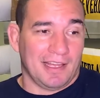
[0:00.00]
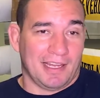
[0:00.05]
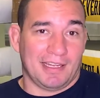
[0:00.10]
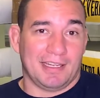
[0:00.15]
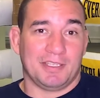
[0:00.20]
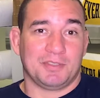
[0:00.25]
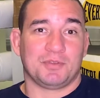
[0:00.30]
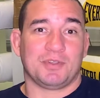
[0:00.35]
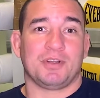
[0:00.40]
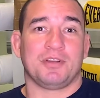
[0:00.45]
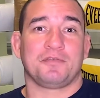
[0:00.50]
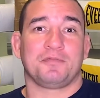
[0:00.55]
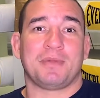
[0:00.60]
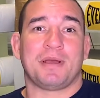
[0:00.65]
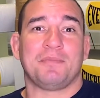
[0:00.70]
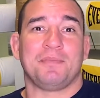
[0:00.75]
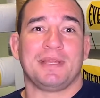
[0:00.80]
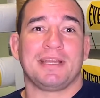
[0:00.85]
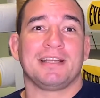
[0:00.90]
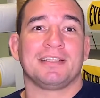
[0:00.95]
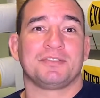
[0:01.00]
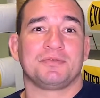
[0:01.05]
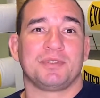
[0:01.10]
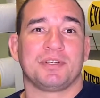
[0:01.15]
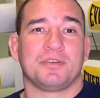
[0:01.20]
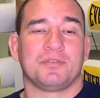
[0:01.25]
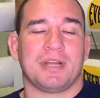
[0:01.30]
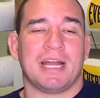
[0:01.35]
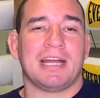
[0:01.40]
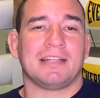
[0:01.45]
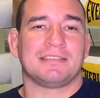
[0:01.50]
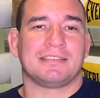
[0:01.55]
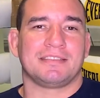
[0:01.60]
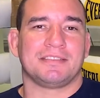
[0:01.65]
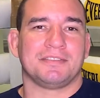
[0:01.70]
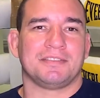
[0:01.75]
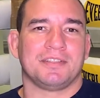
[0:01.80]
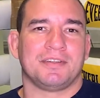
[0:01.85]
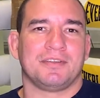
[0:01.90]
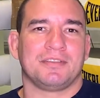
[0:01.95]
And it's one of my biggest
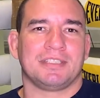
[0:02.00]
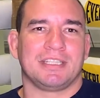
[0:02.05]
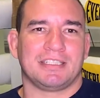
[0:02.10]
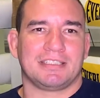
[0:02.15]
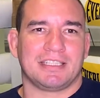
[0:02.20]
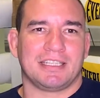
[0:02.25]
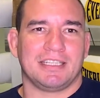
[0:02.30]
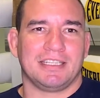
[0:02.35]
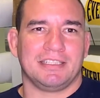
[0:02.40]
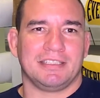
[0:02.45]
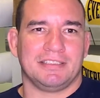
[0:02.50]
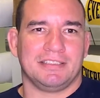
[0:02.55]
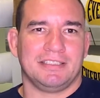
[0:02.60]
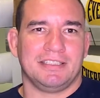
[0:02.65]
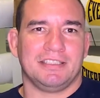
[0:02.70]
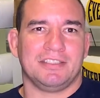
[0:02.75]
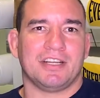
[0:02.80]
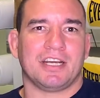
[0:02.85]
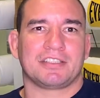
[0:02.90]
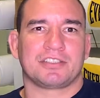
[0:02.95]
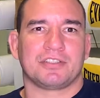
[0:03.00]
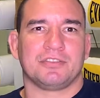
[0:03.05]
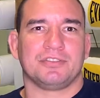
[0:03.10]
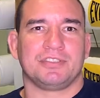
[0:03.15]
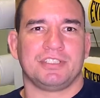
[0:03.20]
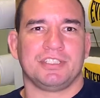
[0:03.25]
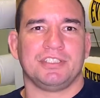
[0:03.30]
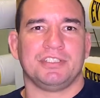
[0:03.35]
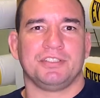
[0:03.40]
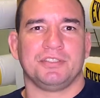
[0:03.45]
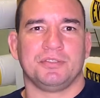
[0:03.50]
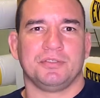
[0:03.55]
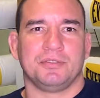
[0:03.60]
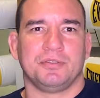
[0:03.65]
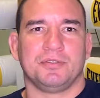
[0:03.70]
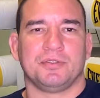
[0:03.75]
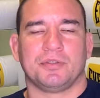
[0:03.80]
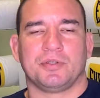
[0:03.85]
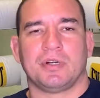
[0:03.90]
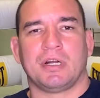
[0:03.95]
regrets, you know, that I did not
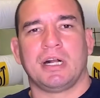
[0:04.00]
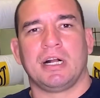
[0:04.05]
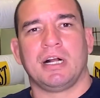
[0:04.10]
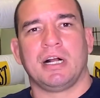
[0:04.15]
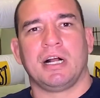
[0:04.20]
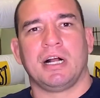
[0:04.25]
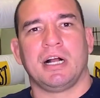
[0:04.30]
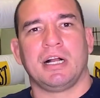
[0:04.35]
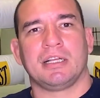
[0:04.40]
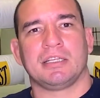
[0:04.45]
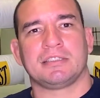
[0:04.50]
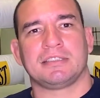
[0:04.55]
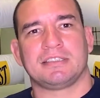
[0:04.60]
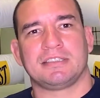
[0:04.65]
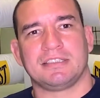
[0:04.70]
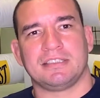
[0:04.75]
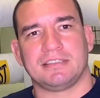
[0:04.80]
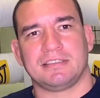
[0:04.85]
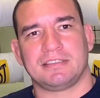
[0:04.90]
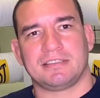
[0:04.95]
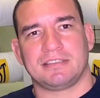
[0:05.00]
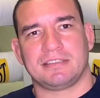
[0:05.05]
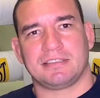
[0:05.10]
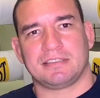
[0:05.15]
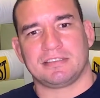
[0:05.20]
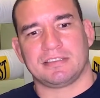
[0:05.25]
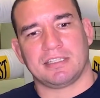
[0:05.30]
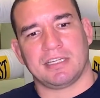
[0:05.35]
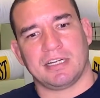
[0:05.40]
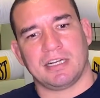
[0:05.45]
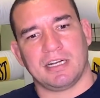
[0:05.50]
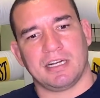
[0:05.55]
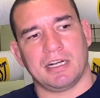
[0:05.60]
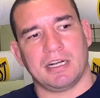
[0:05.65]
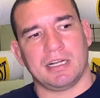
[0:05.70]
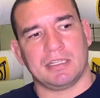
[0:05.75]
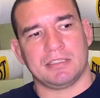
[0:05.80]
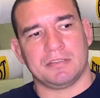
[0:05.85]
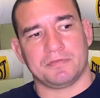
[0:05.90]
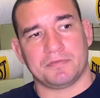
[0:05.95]
continue since
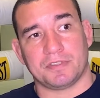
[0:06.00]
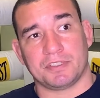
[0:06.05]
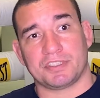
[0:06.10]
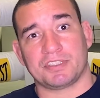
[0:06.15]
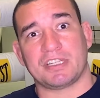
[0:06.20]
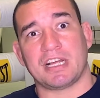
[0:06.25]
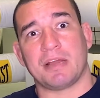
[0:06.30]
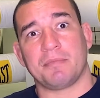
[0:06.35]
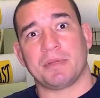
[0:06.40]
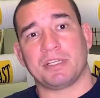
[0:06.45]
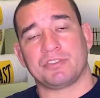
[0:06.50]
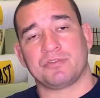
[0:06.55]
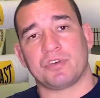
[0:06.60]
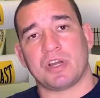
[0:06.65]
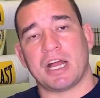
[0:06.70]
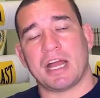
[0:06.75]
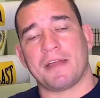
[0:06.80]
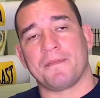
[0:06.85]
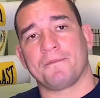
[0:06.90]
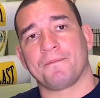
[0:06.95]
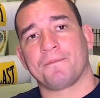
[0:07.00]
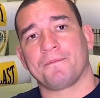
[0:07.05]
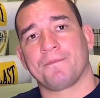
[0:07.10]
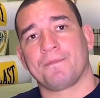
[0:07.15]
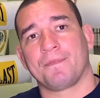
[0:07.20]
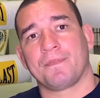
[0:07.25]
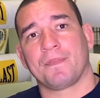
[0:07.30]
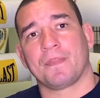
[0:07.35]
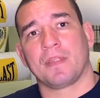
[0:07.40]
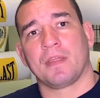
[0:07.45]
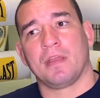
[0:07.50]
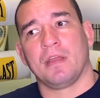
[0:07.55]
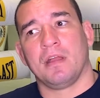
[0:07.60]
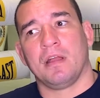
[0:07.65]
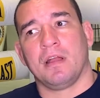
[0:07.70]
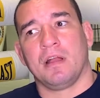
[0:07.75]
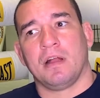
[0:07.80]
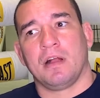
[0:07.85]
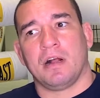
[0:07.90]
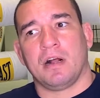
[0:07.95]
the first time I tried.
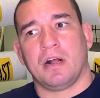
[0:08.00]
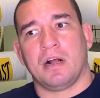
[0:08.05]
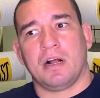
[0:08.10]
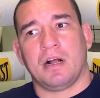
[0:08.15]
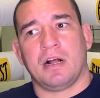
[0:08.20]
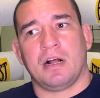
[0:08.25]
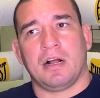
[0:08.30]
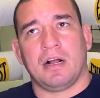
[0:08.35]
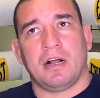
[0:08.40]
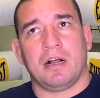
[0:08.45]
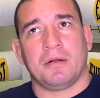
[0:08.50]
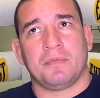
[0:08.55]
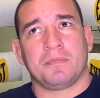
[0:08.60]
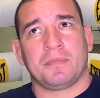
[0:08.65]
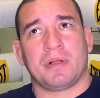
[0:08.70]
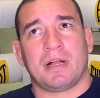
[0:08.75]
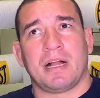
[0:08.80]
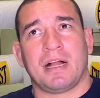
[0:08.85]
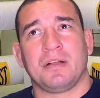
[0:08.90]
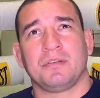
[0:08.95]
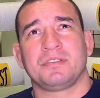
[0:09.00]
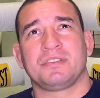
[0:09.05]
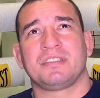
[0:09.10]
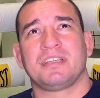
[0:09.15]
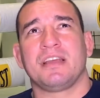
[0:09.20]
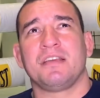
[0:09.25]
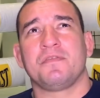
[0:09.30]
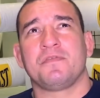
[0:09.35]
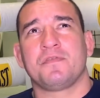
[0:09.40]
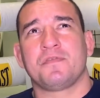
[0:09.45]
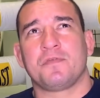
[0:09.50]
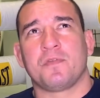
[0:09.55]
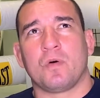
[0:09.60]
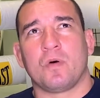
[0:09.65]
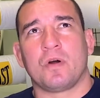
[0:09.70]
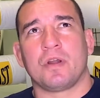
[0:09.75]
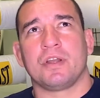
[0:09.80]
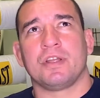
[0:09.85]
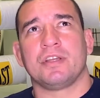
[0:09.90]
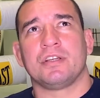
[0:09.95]
I would say
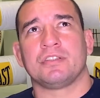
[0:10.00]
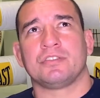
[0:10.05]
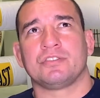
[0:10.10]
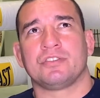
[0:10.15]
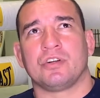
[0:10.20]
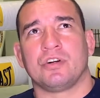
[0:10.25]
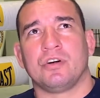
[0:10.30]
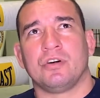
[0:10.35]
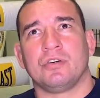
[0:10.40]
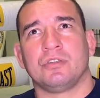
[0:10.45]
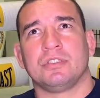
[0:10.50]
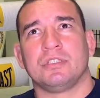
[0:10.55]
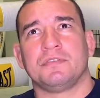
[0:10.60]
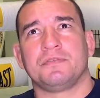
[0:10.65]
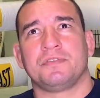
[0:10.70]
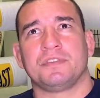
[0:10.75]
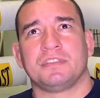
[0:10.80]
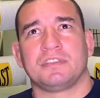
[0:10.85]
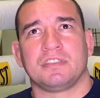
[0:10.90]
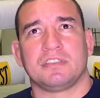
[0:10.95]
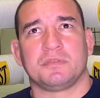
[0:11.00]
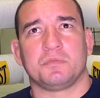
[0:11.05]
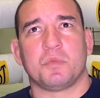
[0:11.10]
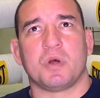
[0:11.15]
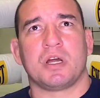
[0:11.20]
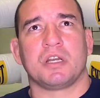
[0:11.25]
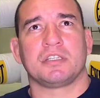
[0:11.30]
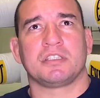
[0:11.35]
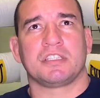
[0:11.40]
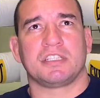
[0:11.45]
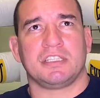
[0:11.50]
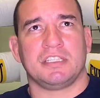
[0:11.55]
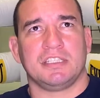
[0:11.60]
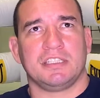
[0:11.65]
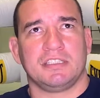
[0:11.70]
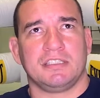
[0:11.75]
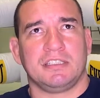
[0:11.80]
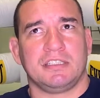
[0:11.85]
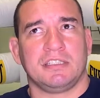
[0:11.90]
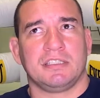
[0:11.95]
4 years old, if he's a smart
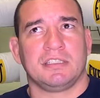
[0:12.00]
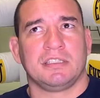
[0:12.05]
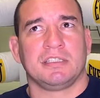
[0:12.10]
kid,